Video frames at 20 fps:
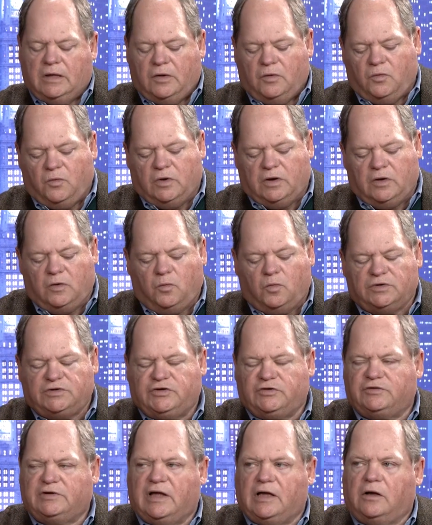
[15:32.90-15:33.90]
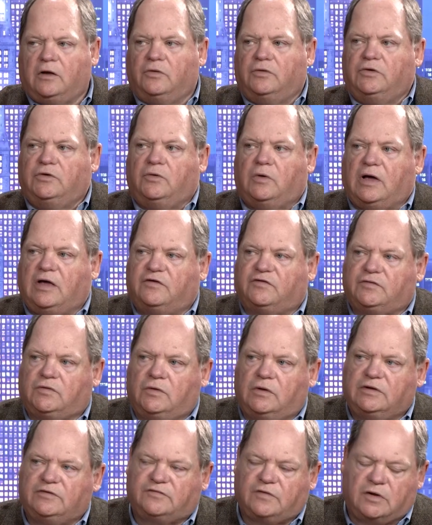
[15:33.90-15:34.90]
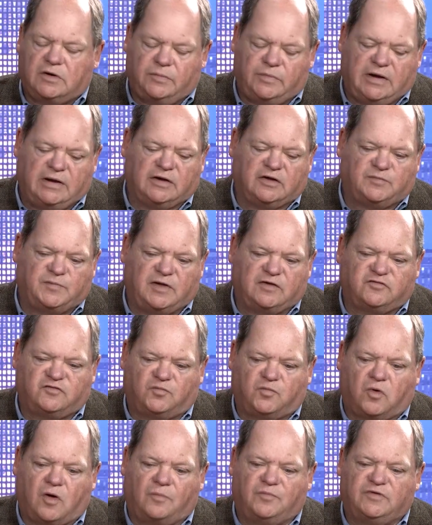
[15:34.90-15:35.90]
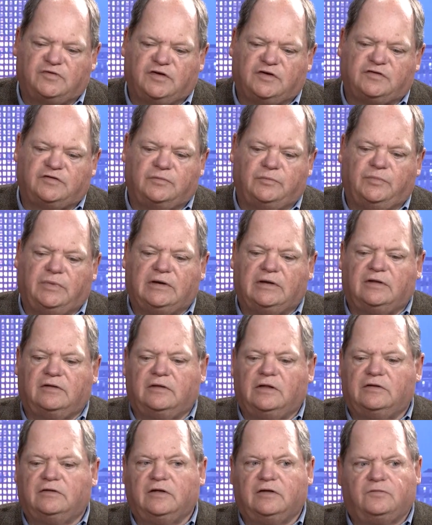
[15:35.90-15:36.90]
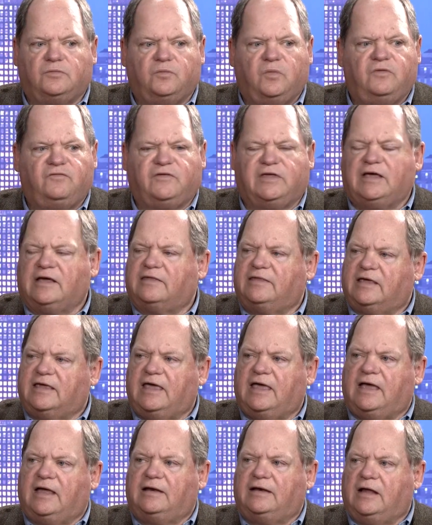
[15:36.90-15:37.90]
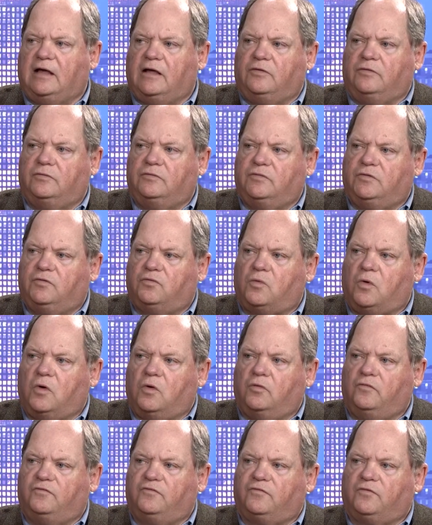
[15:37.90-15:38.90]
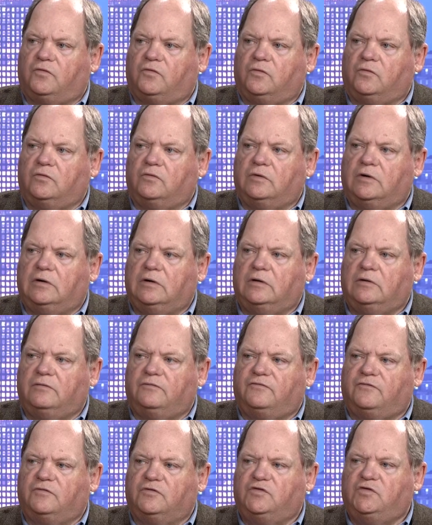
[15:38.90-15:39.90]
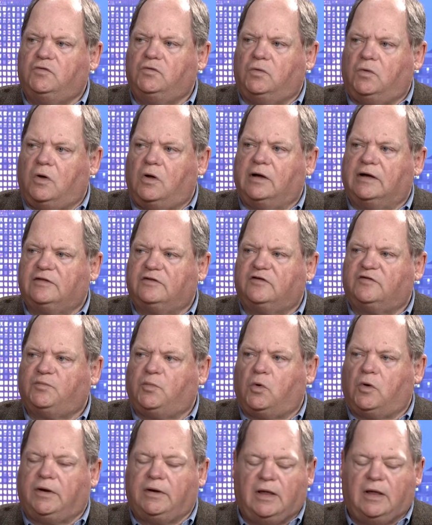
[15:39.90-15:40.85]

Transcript: What's your take on the new high school? It's going to be an expensive proposition, but we've kicked the can down the road for too long at this point.